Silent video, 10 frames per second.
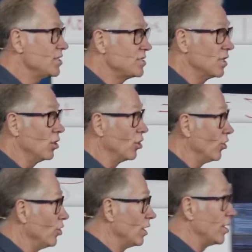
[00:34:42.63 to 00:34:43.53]
to
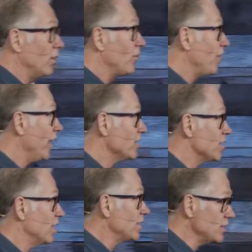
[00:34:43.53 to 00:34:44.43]
learn little things, and
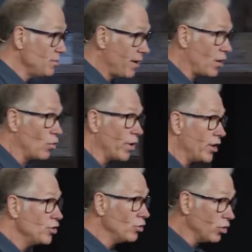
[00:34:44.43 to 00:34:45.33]
it doesn't matter where
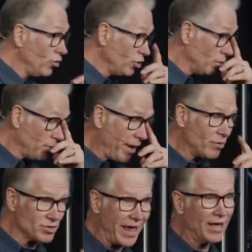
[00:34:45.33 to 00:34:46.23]
you learn them. It
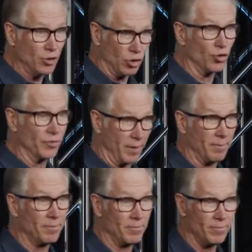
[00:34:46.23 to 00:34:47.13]
matters that you learn
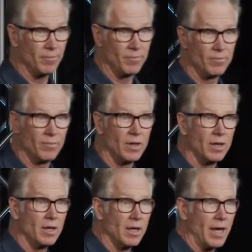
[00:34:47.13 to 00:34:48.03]
them.
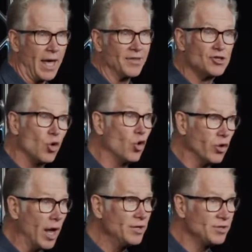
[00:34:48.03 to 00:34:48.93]
and that you hold
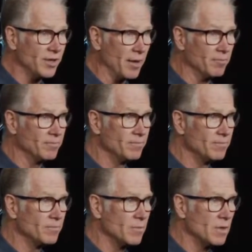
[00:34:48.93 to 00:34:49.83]
on to them.
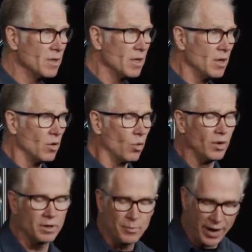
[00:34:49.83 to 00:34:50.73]
One
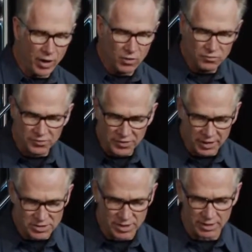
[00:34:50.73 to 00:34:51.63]
of the powerful
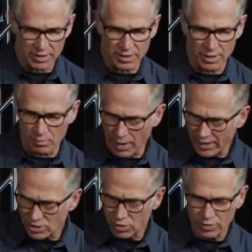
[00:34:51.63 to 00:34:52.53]
things that
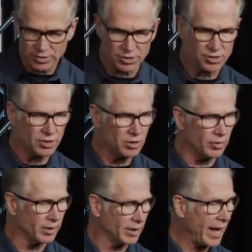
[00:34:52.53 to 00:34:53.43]
Mike's learning to do,
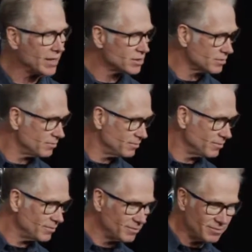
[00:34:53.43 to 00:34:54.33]
and last
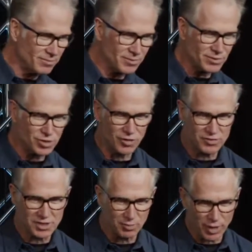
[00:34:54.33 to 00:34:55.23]

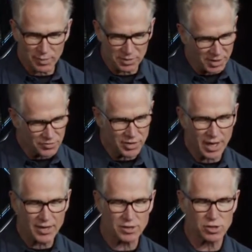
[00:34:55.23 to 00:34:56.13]
service I brought up another
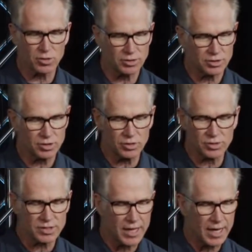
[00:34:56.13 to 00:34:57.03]
guy that's learning to do, is